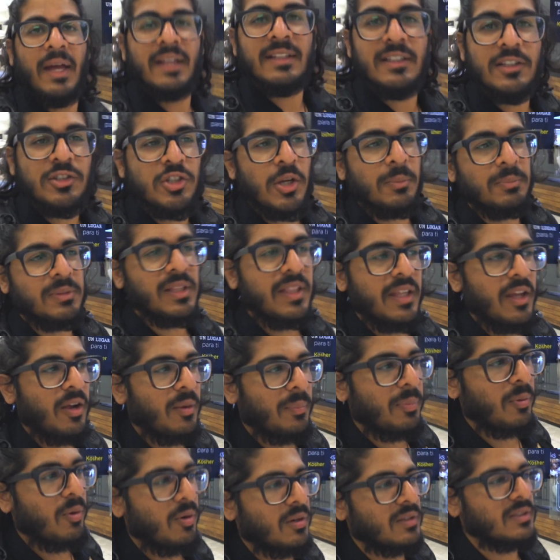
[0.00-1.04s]
I had to jump to the
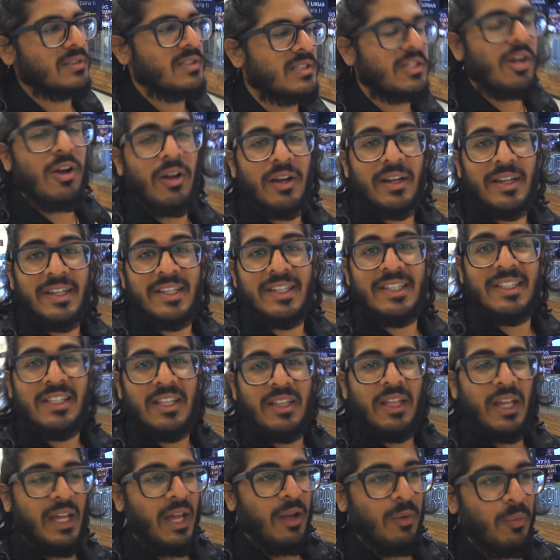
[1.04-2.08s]
airport. Sorry,
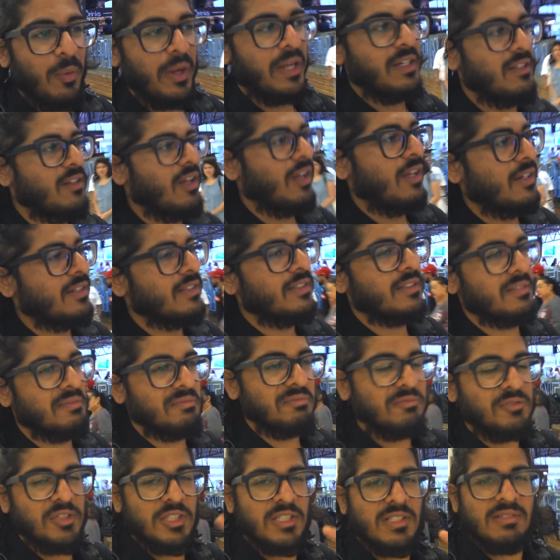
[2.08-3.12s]
I got rained on
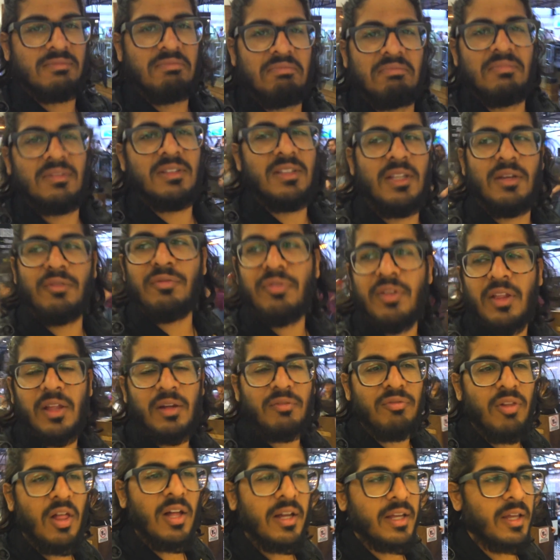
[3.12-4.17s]
and just didn't feel
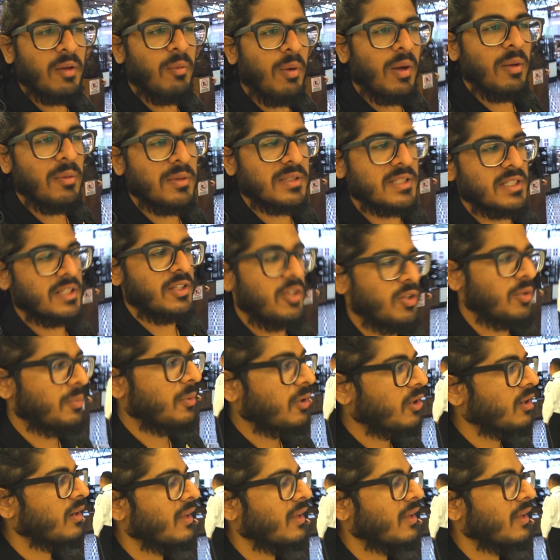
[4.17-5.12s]
like vlogging while I was in the Uber.